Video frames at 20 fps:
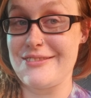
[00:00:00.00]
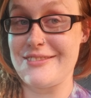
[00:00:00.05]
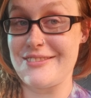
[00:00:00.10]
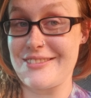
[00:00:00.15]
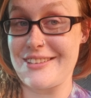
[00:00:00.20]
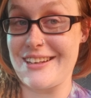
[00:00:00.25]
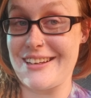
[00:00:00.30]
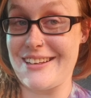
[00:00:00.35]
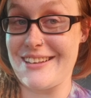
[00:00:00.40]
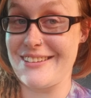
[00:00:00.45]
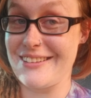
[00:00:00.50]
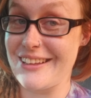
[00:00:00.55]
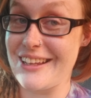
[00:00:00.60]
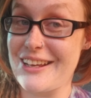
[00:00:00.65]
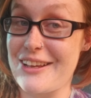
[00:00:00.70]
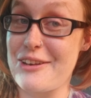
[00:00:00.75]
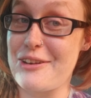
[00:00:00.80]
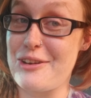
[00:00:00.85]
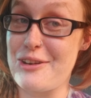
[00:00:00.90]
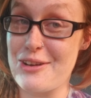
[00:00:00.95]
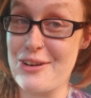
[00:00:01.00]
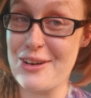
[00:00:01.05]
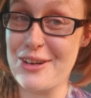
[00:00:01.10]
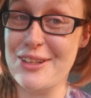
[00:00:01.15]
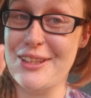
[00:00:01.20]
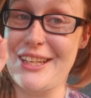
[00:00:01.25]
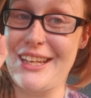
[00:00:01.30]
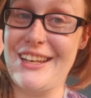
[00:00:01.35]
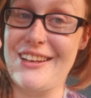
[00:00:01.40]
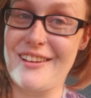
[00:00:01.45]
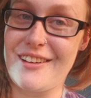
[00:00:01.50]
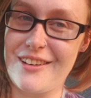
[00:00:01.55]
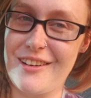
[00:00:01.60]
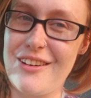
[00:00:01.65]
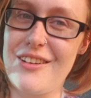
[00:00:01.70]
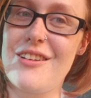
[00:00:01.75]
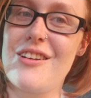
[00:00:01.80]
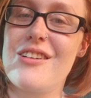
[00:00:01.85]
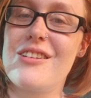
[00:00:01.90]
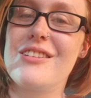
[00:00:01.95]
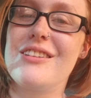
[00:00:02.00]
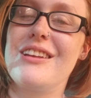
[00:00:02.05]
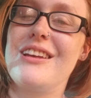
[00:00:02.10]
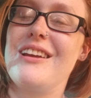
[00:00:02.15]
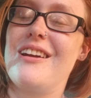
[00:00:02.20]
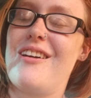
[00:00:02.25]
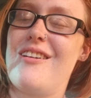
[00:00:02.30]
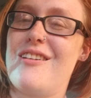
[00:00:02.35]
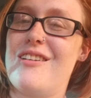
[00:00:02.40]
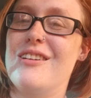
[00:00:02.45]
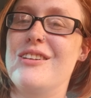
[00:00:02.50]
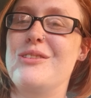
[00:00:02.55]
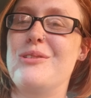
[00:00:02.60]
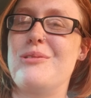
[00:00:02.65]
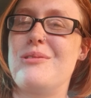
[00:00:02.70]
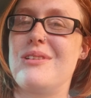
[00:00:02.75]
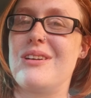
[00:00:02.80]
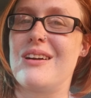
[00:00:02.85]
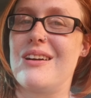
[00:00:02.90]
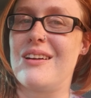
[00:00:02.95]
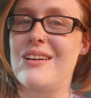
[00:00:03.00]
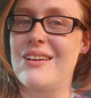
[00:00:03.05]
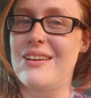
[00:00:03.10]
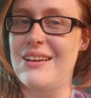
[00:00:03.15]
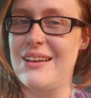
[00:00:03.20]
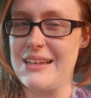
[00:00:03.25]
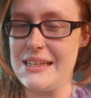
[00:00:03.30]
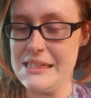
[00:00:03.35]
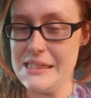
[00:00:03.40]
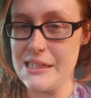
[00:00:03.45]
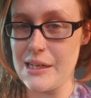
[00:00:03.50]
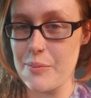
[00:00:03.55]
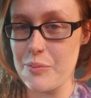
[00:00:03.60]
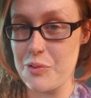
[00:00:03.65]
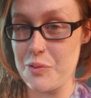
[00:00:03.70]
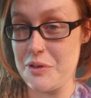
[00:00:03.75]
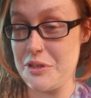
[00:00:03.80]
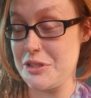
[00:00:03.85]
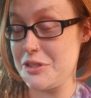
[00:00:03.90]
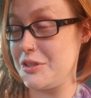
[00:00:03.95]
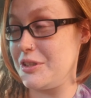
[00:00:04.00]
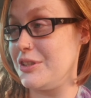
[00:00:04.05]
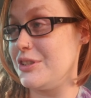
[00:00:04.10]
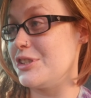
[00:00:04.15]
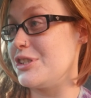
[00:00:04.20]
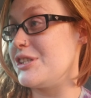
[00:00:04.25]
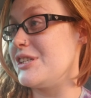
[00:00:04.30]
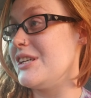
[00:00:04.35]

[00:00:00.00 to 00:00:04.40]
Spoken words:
okay, like a gnarly hardcore in-depth research